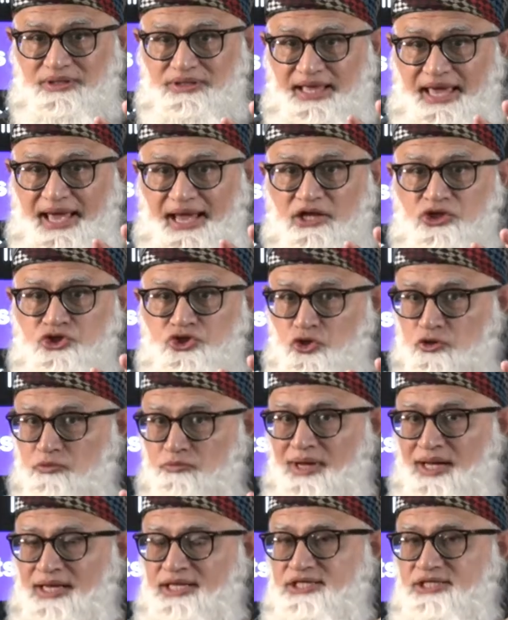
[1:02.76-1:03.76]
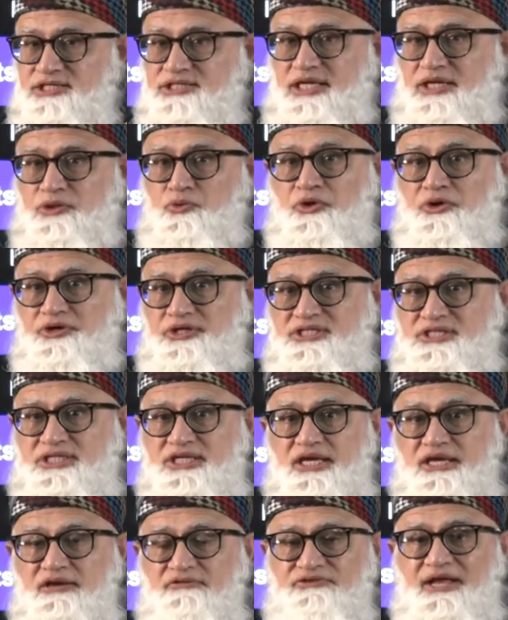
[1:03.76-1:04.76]
actual monies that were
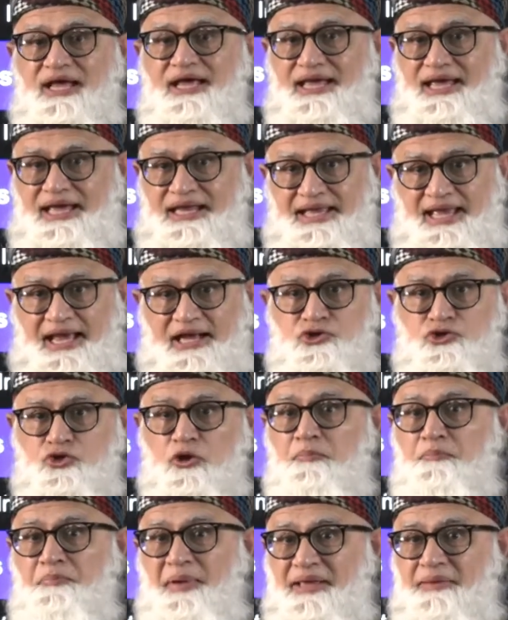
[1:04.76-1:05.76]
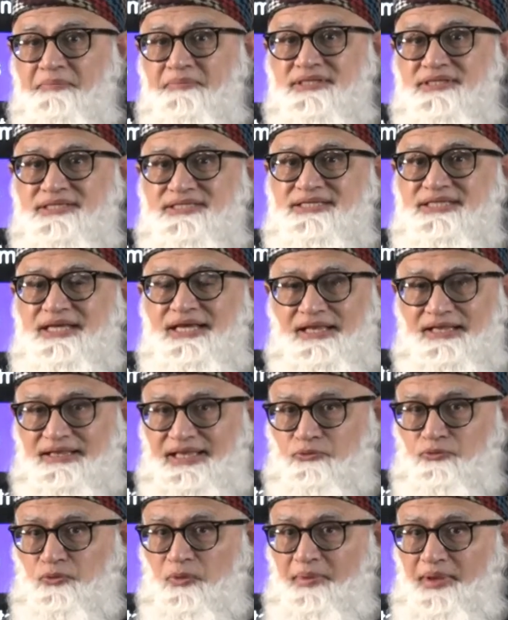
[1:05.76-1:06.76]
received and actual payments
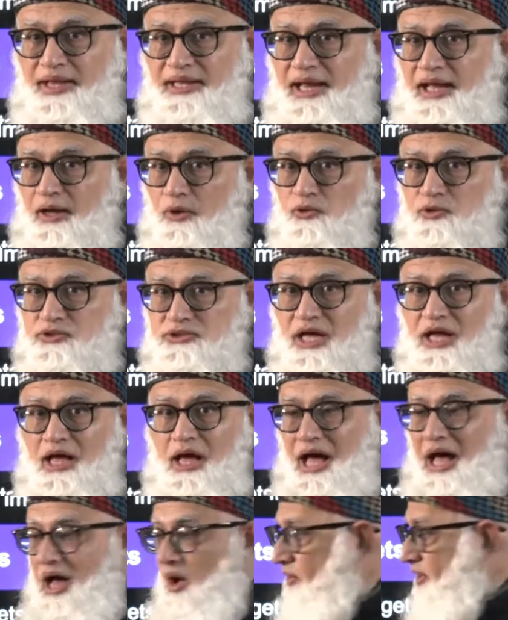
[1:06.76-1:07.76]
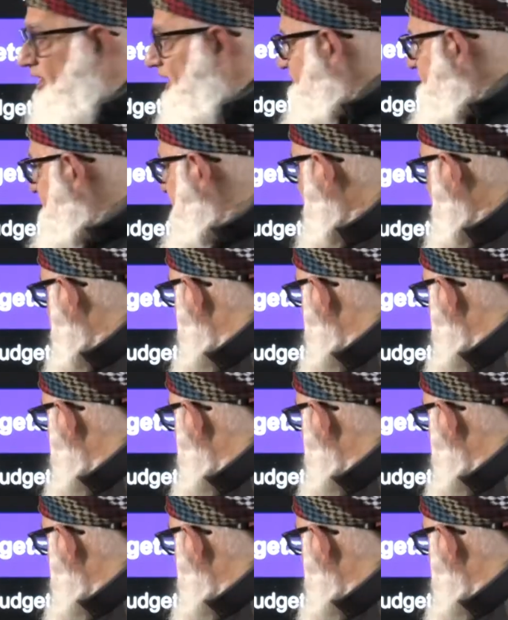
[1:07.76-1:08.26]
that were made out. However,